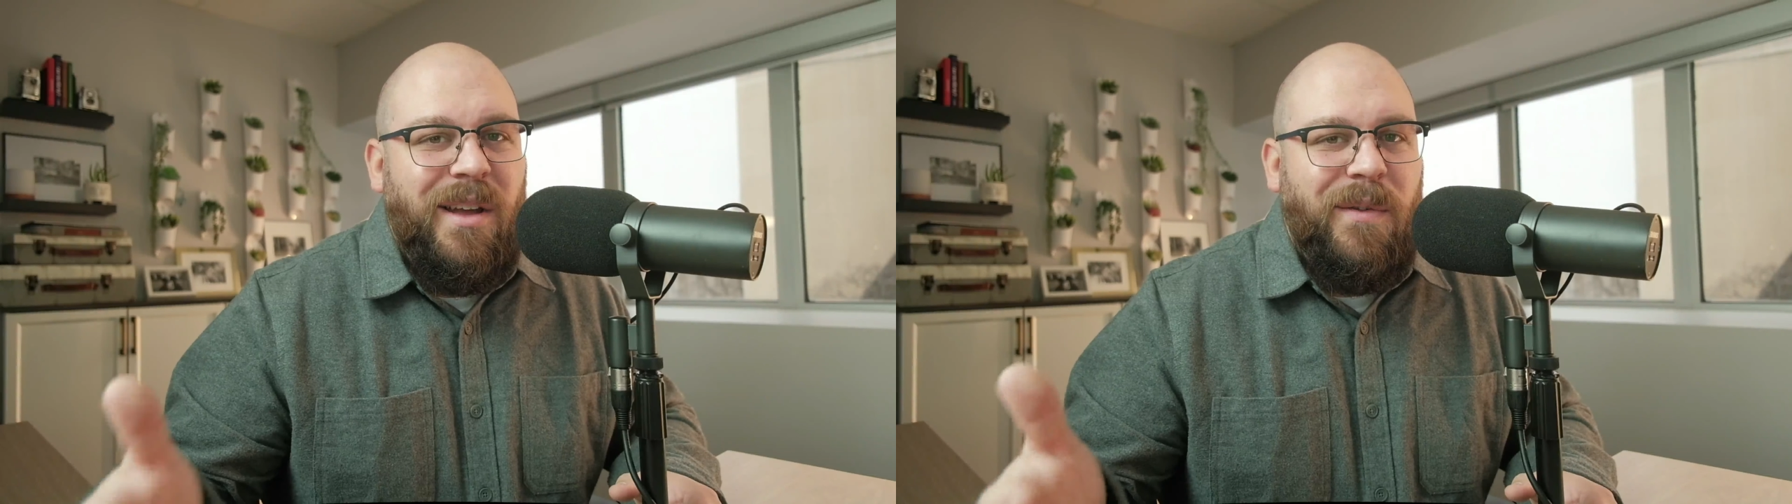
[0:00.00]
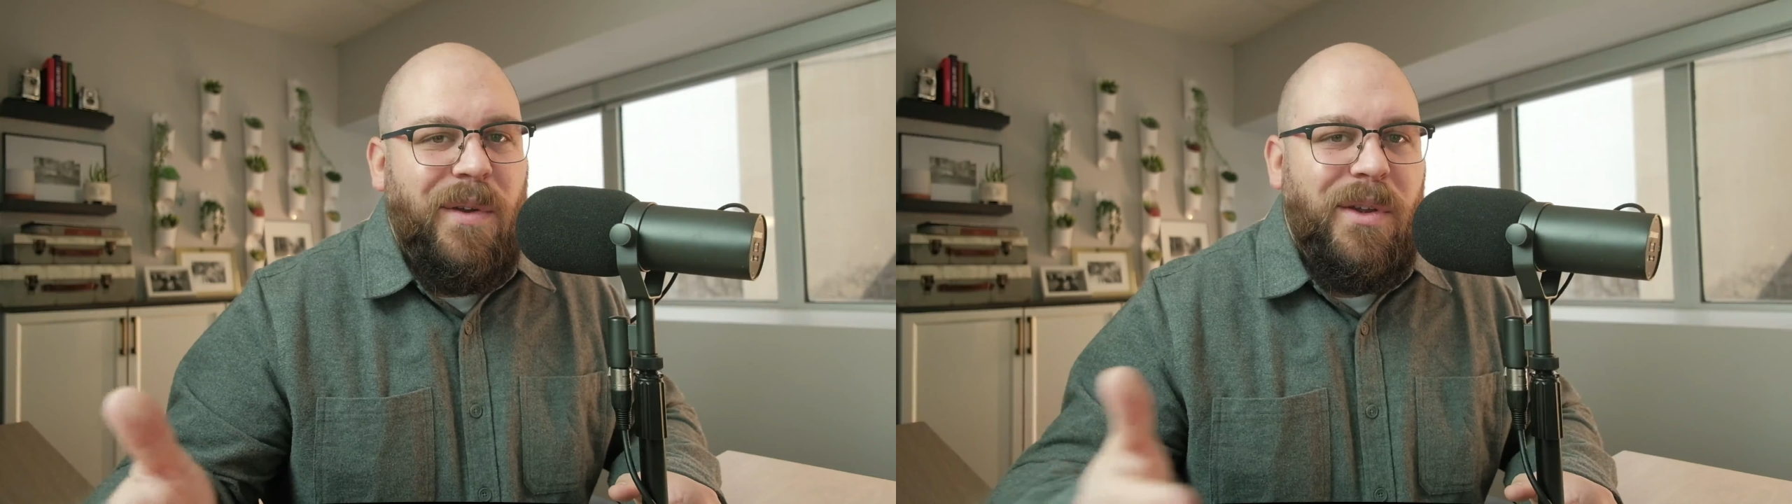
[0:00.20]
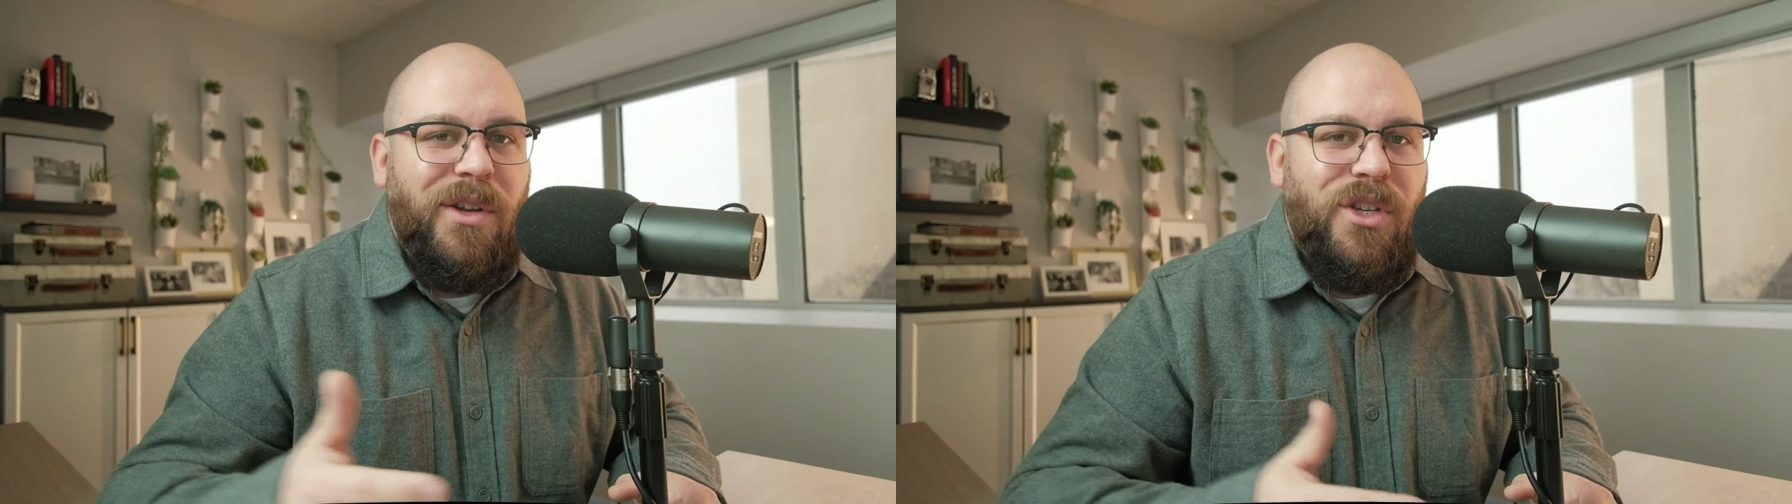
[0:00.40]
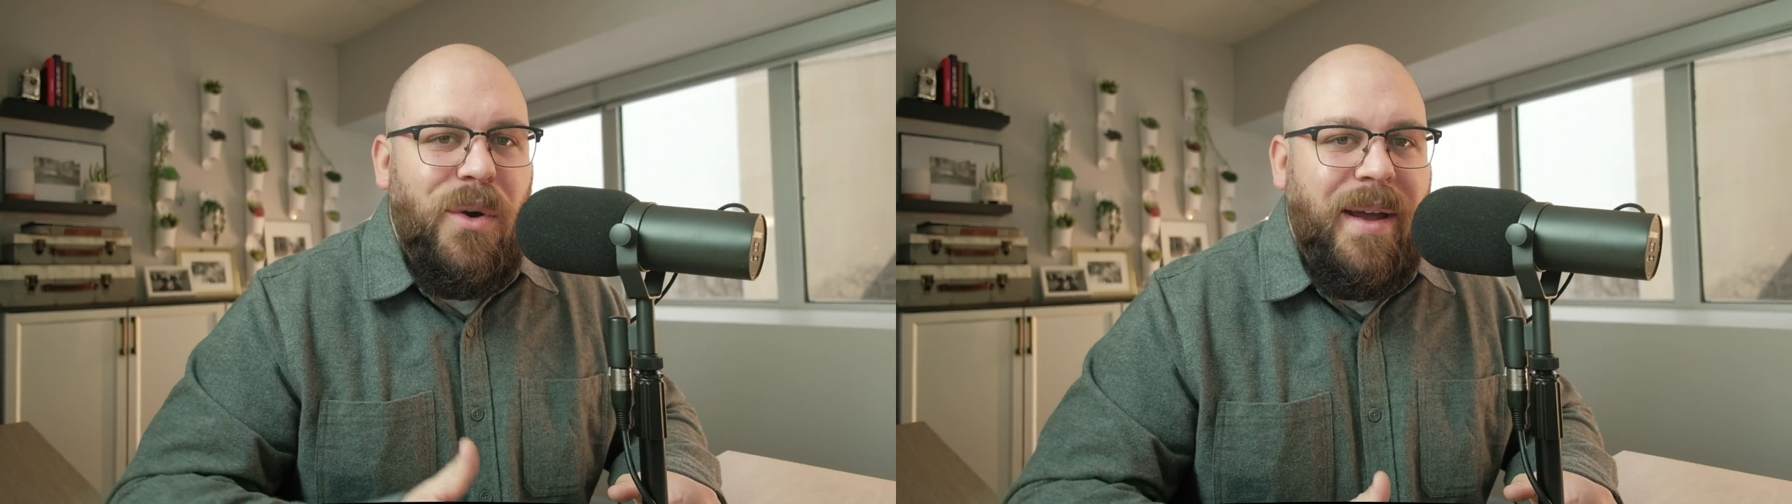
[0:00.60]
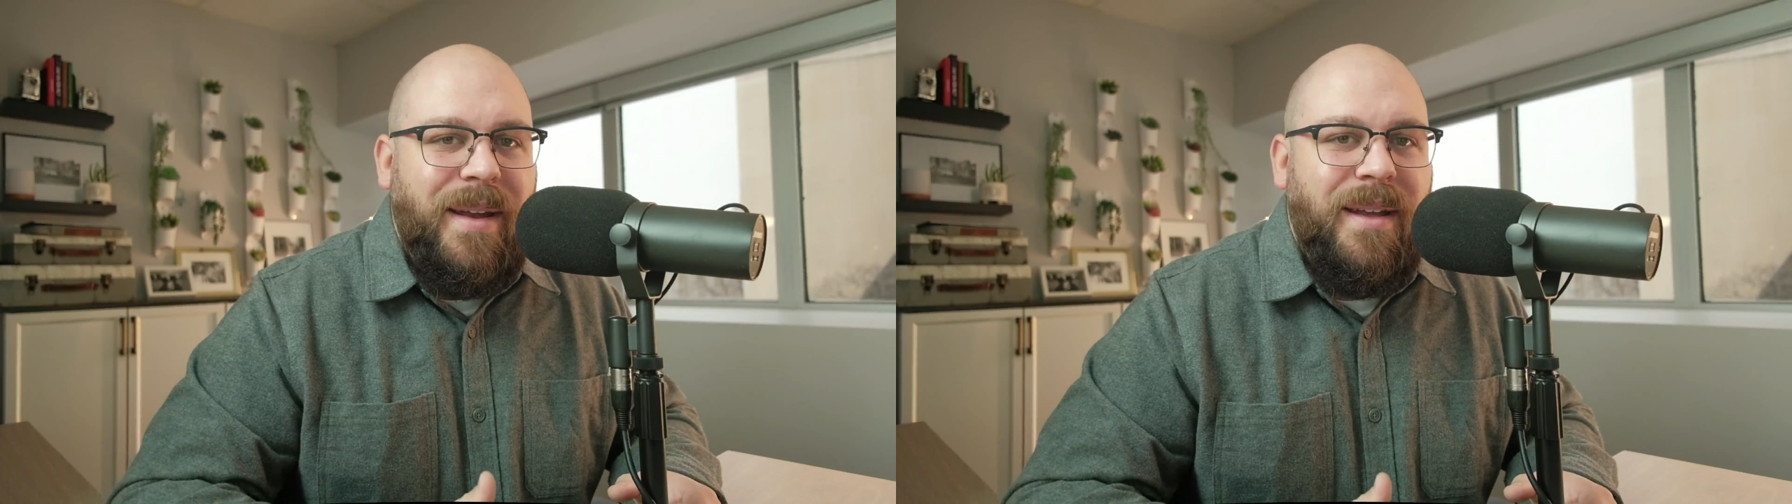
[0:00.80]
for you to
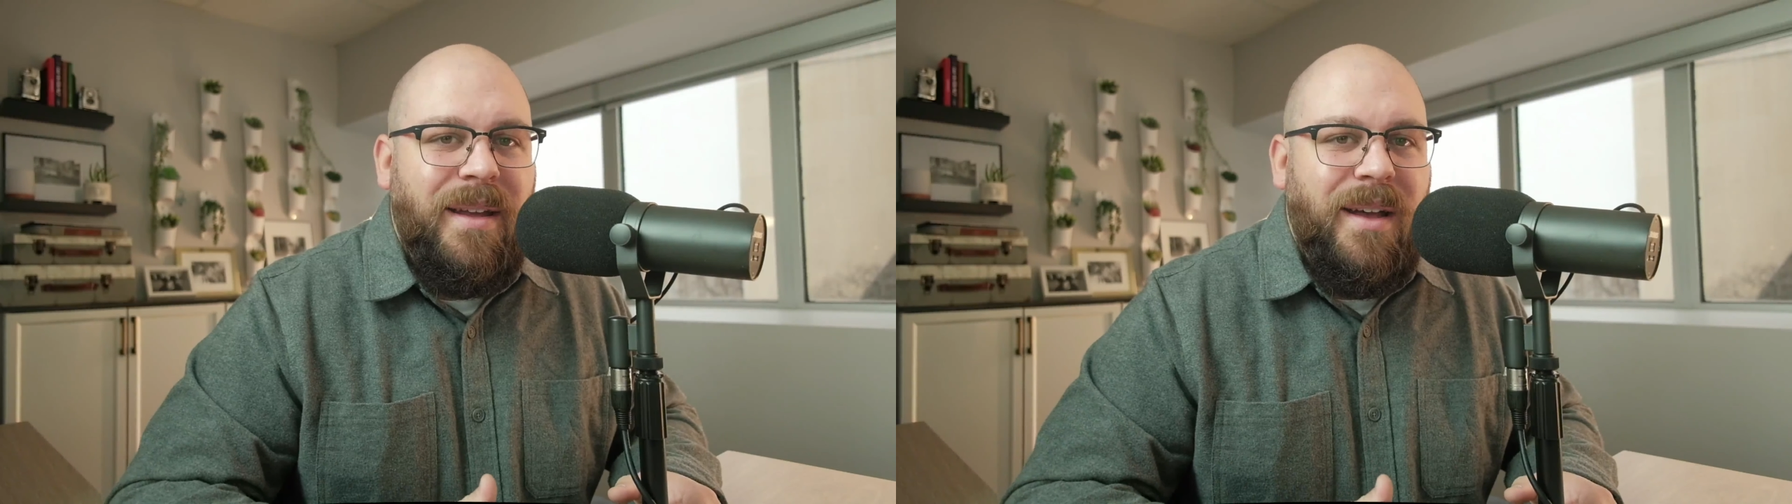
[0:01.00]
join